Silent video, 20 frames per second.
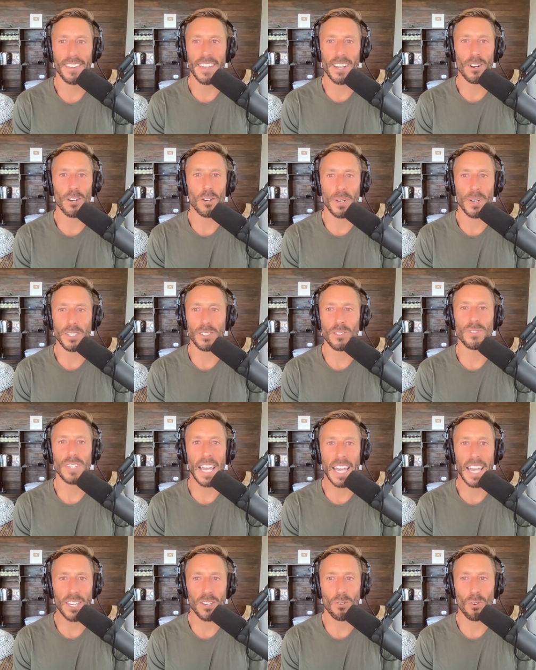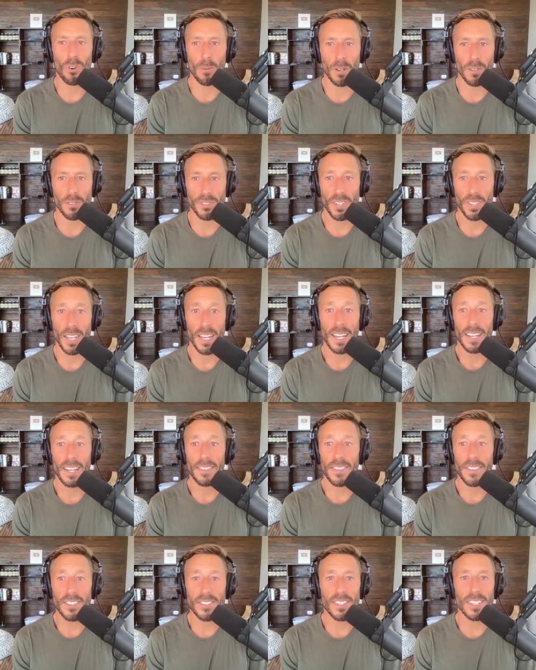They are going to tank your hormones.
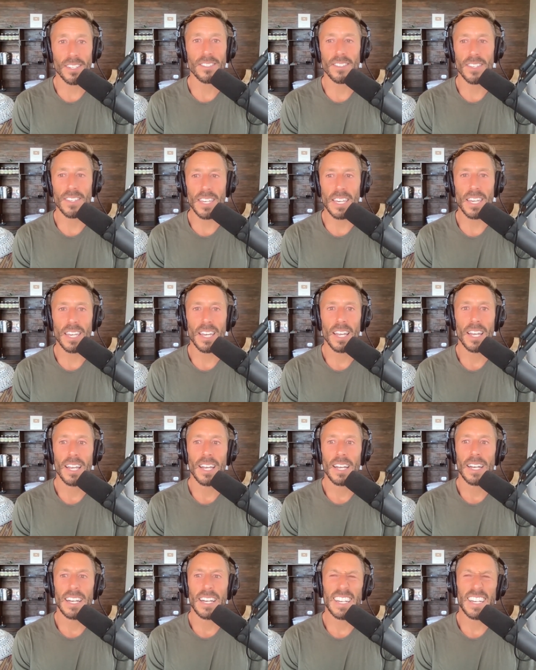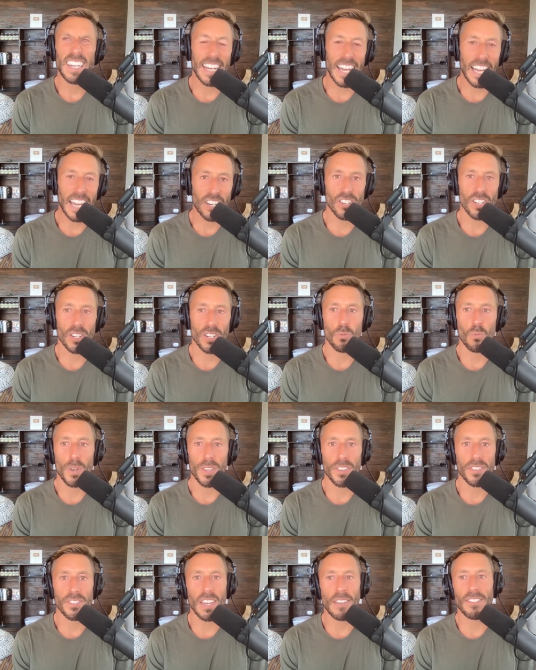This is the connection
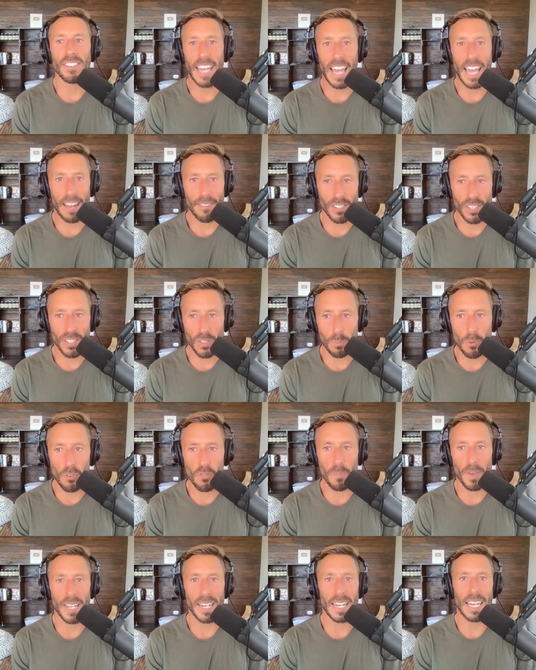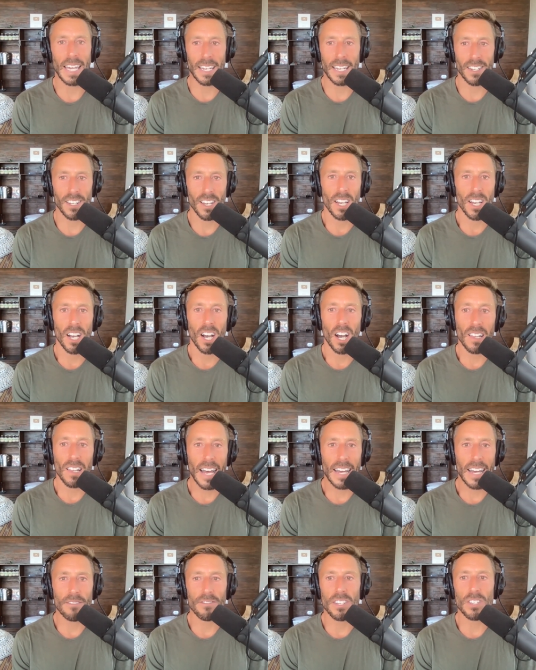with Seventh day Adventist movement and a
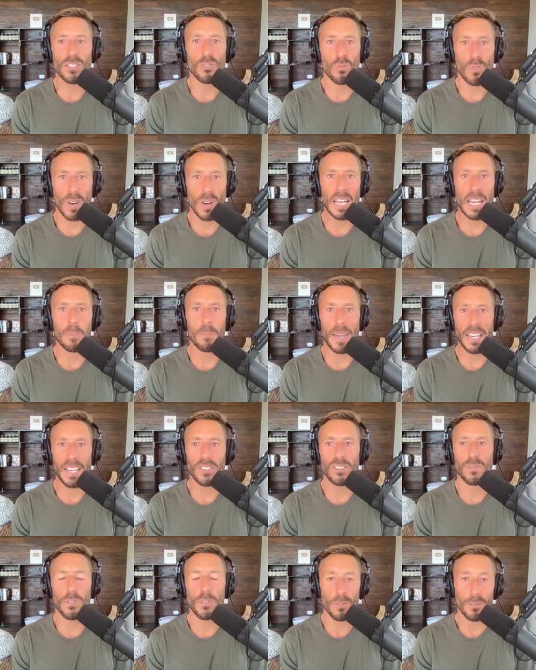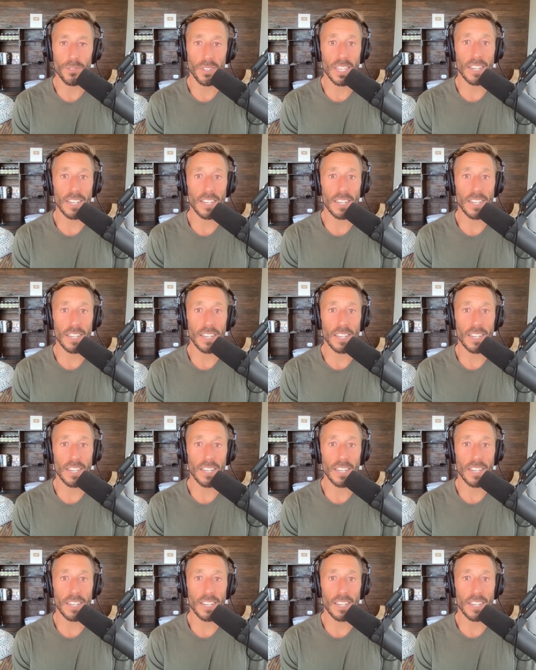lot of these grain based foods.